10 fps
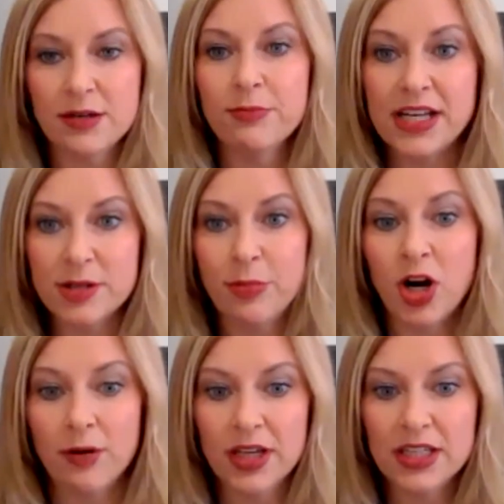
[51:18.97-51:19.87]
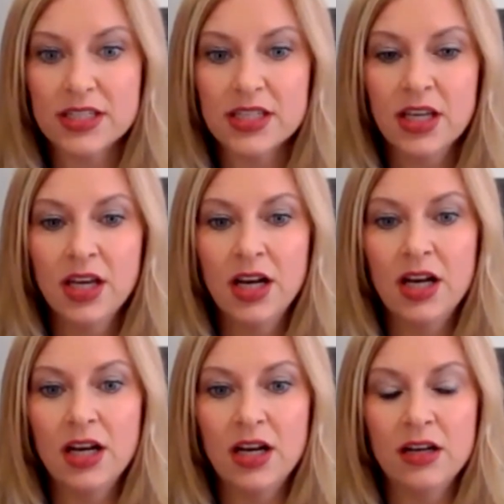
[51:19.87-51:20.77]
by department.
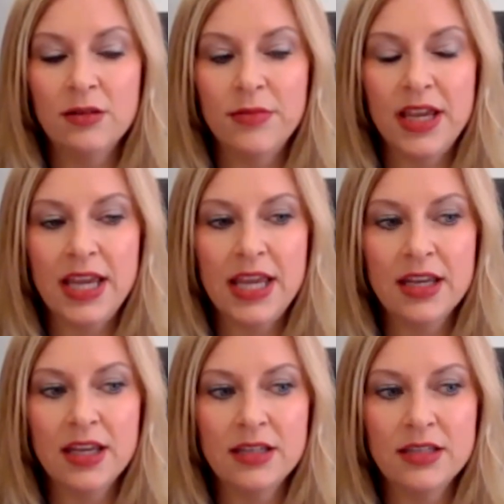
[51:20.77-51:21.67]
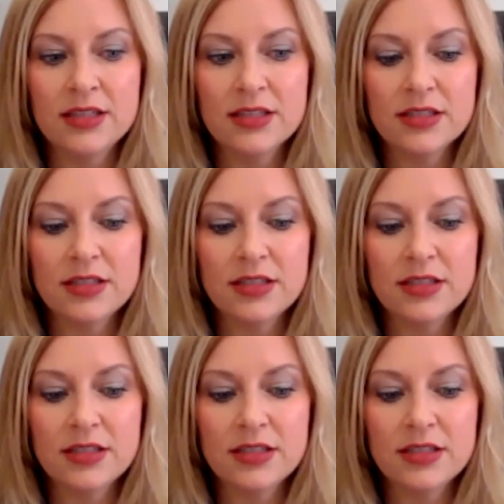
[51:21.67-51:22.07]
Um, and